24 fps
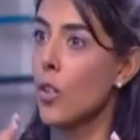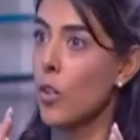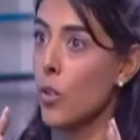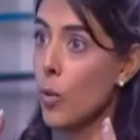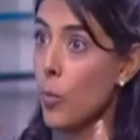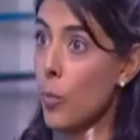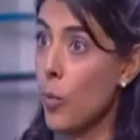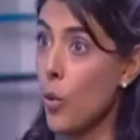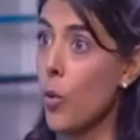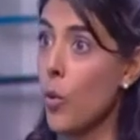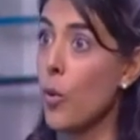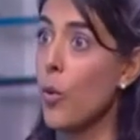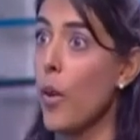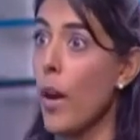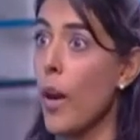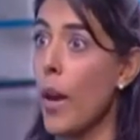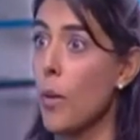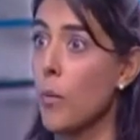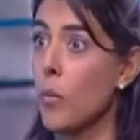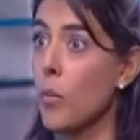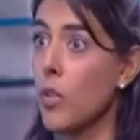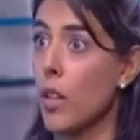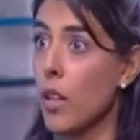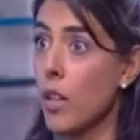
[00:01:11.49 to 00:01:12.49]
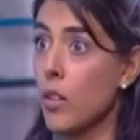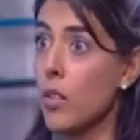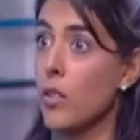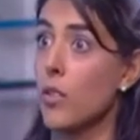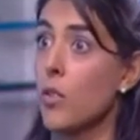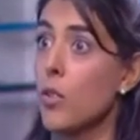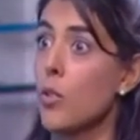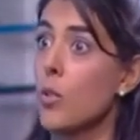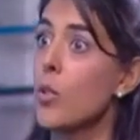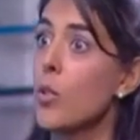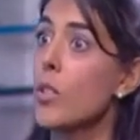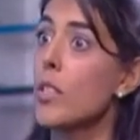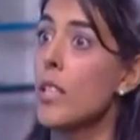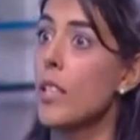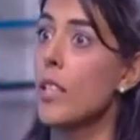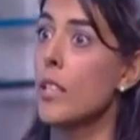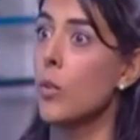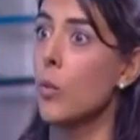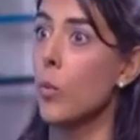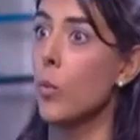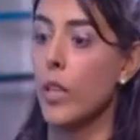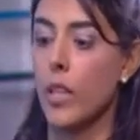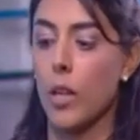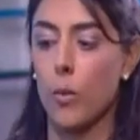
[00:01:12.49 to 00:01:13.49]
the programs that is
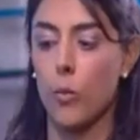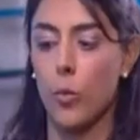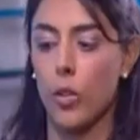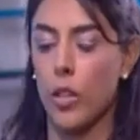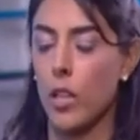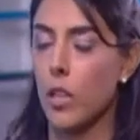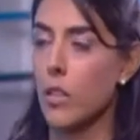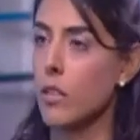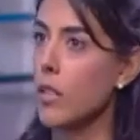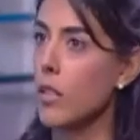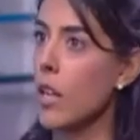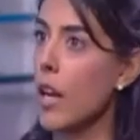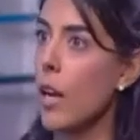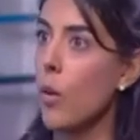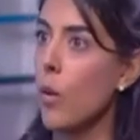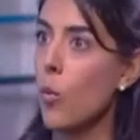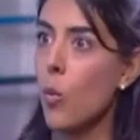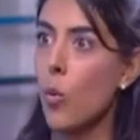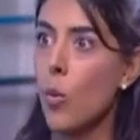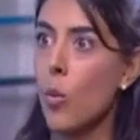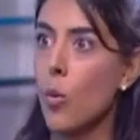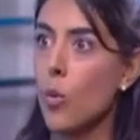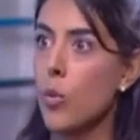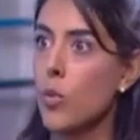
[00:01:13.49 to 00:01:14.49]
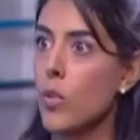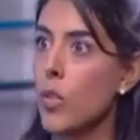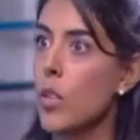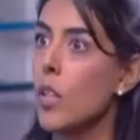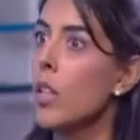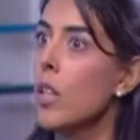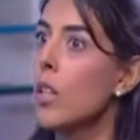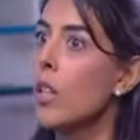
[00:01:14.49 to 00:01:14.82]
associated with them, whether it's Skywards,